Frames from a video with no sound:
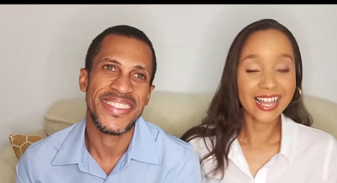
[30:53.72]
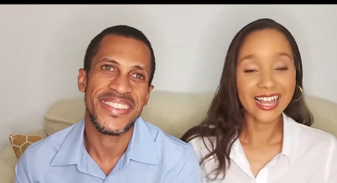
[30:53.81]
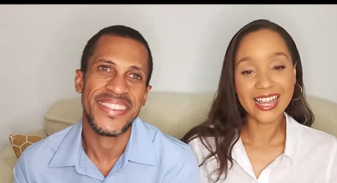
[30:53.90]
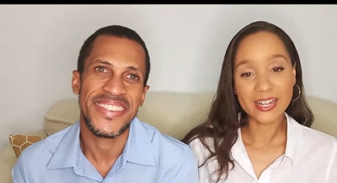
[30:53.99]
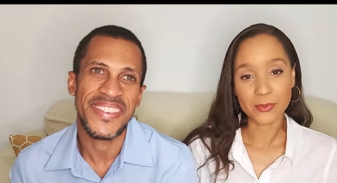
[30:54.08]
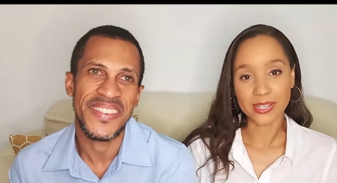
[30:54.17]

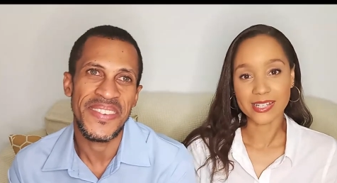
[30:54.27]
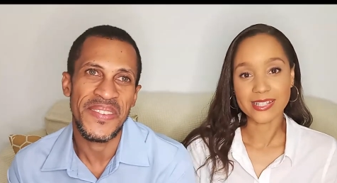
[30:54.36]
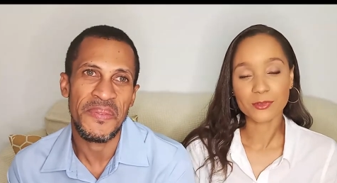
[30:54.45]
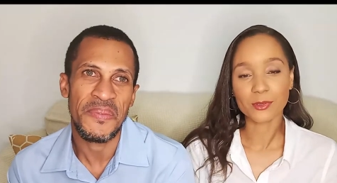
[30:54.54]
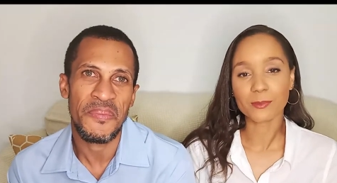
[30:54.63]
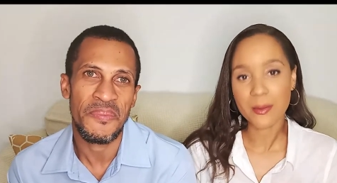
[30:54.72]

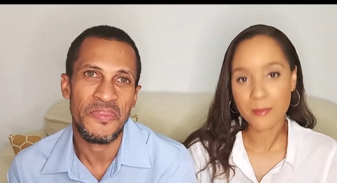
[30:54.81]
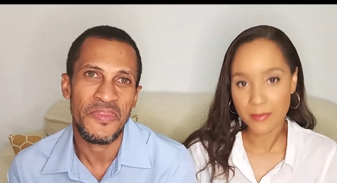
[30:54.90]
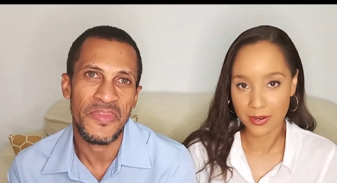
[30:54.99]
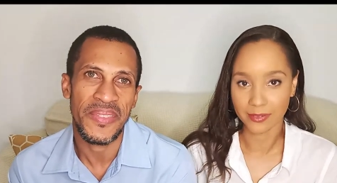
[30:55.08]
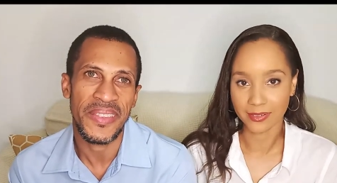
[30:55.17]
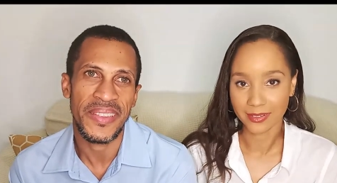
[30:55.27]
Speaker 1: Anyways,
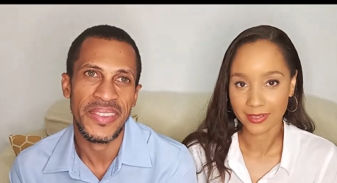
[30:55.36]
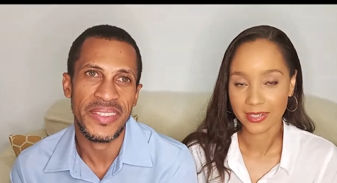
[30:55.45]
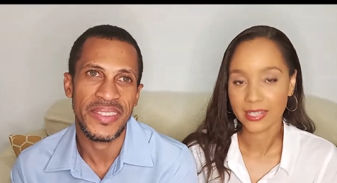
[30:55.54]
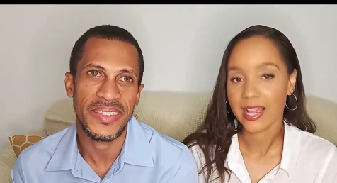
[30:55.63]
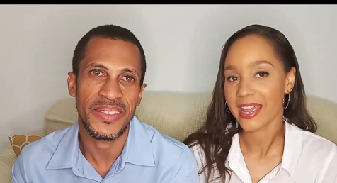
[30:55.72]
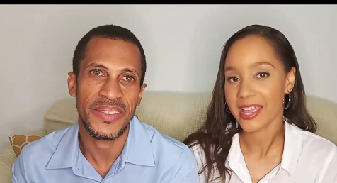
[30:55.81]
remember,
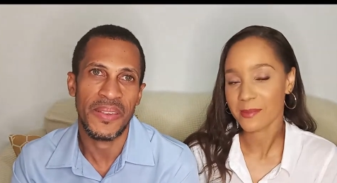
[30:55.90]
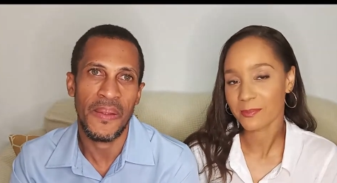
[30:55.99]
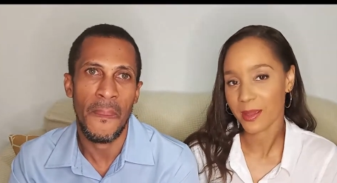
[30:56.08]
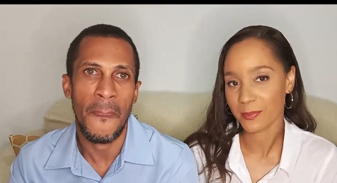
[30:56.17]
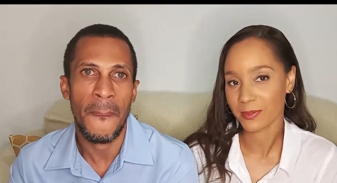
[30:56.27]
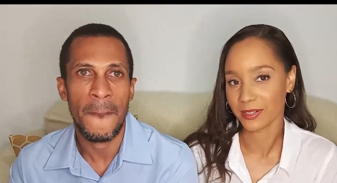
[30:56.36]
cayenne
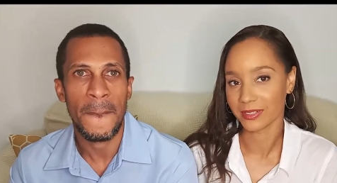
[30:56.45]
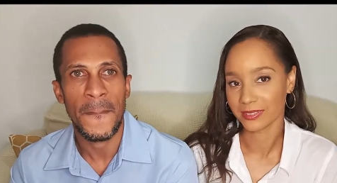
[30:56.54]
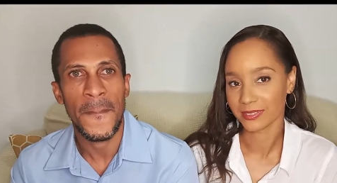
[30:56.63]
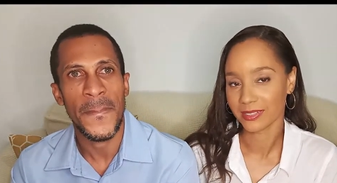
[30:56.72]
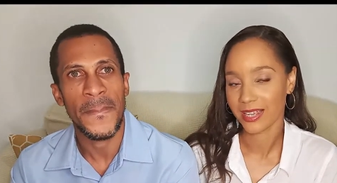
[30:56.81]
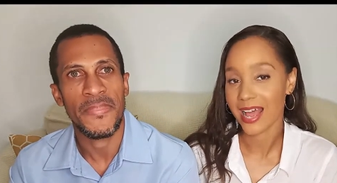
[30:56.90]
pepper
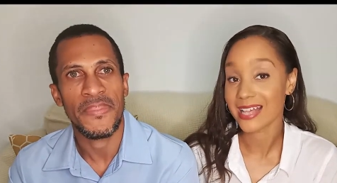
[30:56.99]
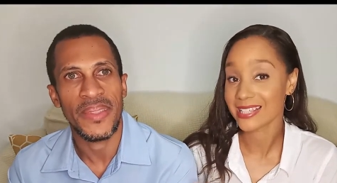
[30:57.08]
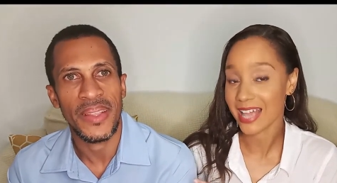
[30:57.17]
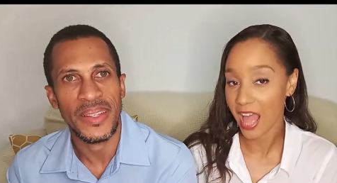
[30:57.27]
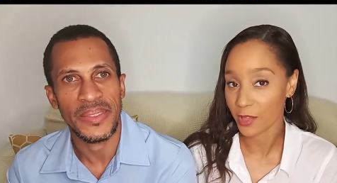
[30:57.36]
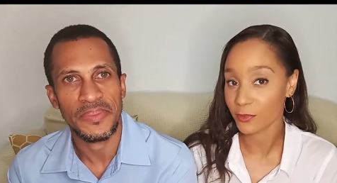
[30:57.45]
has
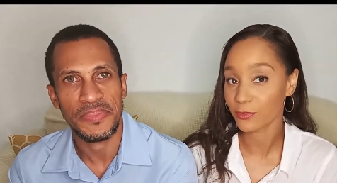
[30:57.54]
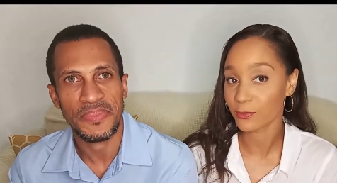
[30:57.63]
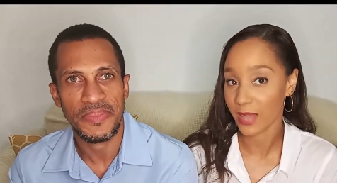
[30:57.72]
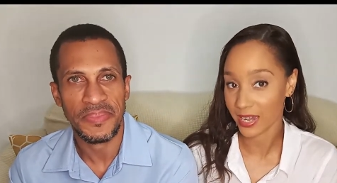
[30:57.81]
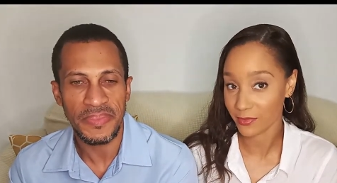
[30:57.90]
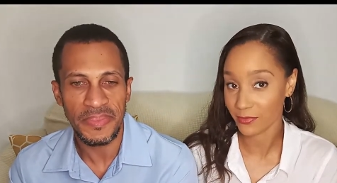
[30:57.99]
health
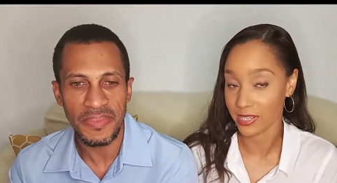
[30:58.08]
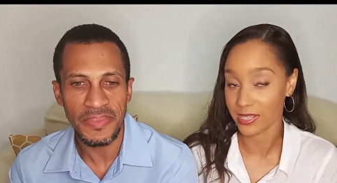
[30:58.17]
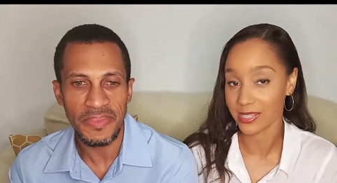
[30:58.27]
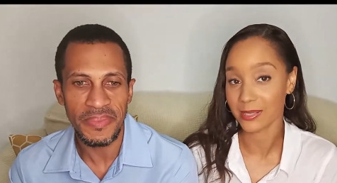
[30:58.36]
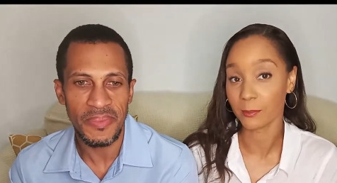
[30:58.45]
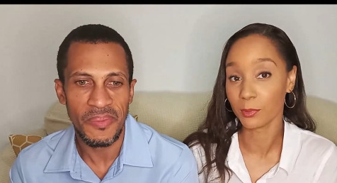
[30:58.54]

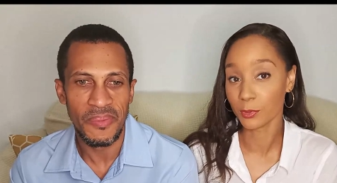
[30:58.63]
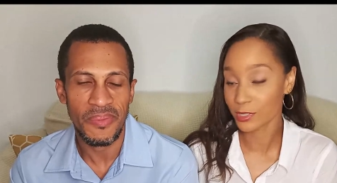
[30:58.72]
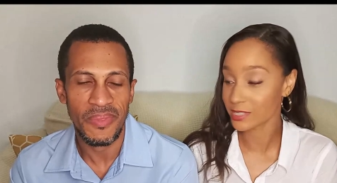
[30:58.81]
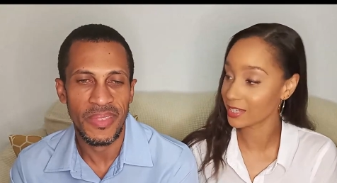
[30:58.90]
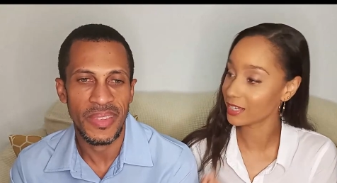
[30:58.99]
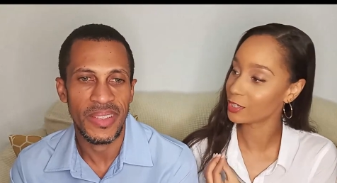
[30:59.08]
benefits,
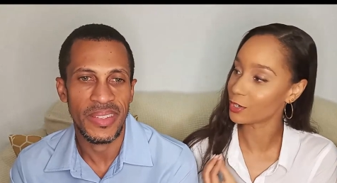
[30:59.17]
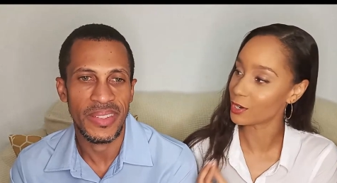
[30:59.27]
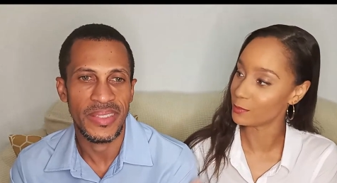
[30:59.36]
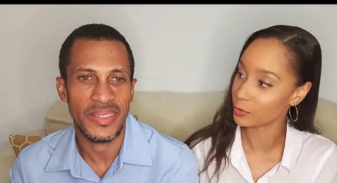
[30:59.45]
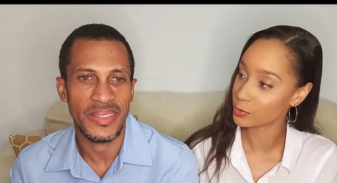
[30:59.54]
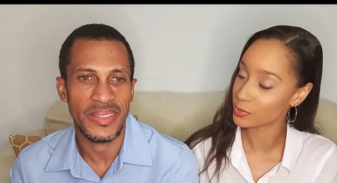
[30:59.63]
boosting your
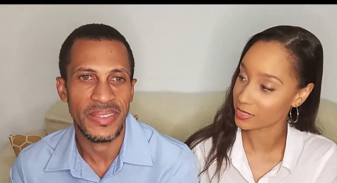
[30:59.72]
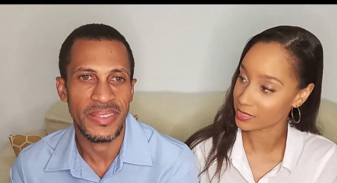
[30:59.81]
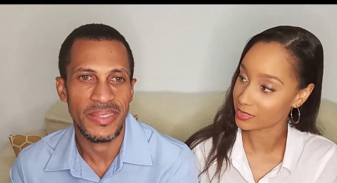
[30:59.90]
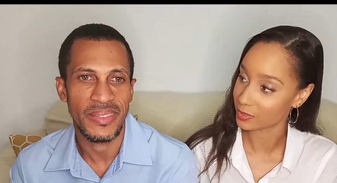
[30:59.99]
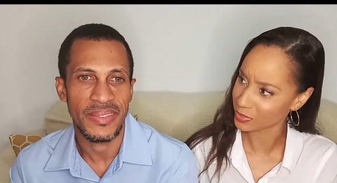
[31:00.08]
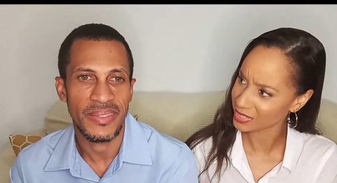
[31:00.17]
immune
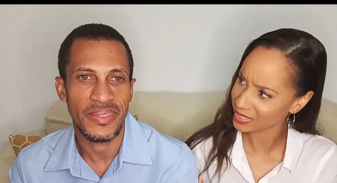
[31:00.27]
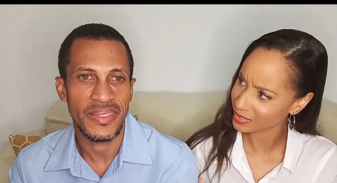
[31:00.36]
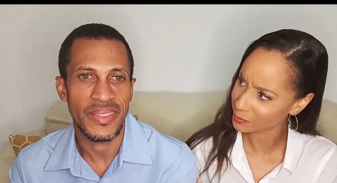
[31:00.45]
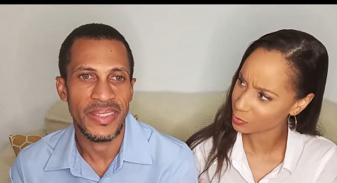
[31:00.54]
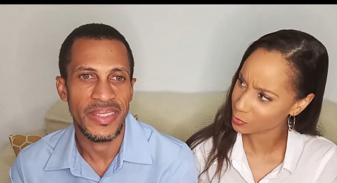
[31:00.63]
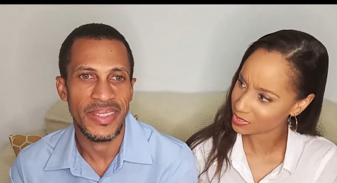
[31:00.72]
system. We need a
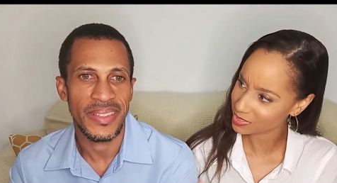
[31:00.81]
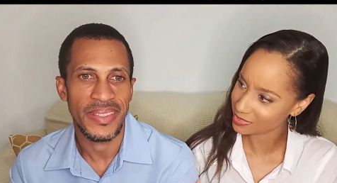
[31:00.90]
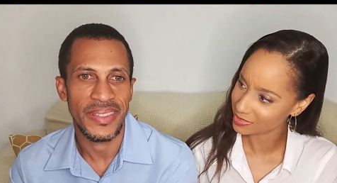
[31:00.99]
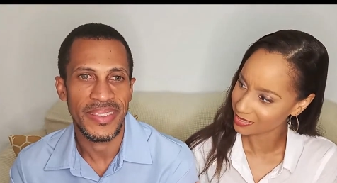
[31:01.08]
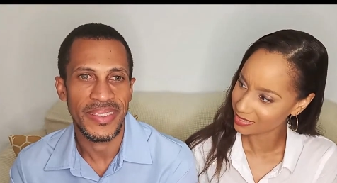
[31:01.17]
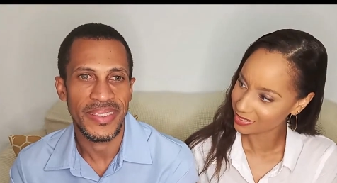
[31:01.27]
boost
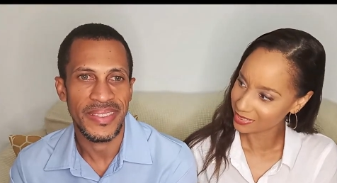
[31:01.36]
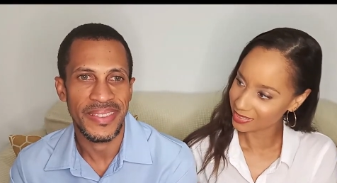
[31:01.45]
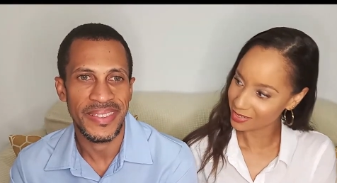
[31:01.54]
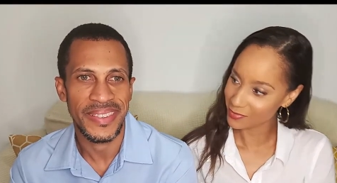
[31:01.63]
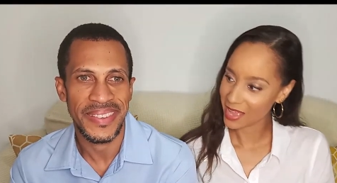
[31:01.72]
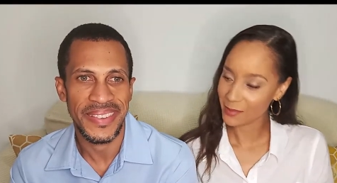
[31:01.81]

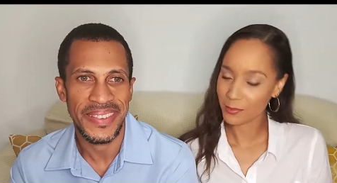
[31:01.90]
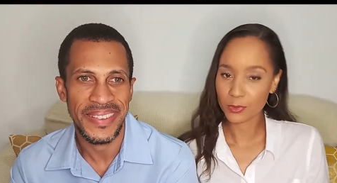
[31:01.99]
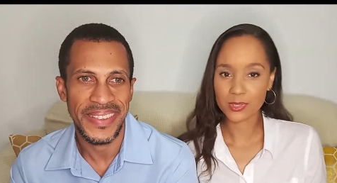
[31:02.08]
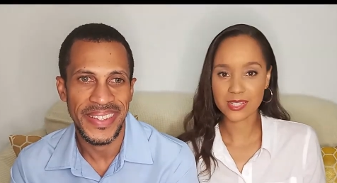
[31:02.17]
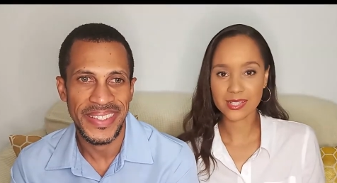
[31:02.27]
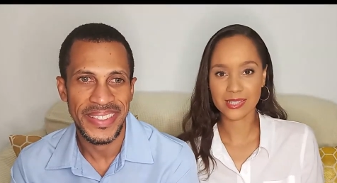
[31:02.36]
of that immune
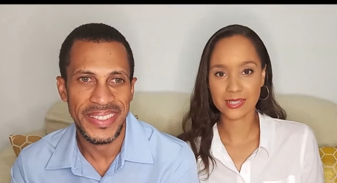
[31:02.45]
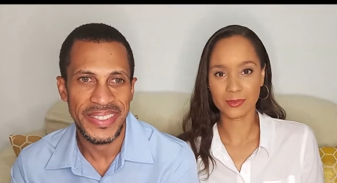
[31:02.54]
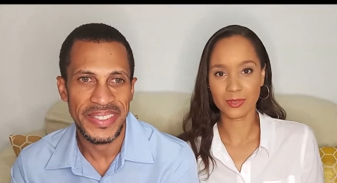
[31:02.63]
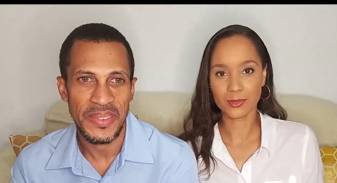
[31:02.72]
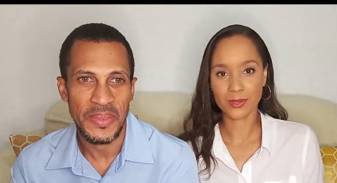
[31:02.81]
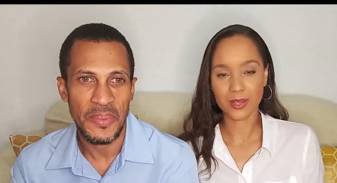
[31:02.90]
system, you
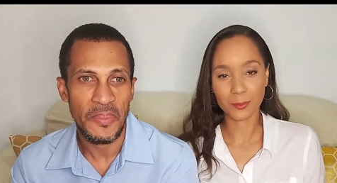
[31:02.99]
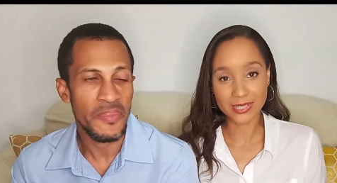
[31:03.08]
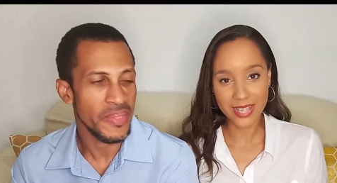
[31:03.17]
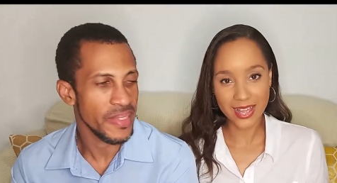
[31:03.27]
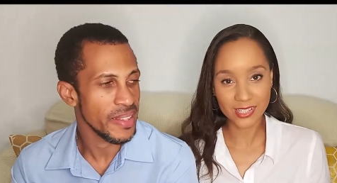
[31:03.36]
know, gotta protect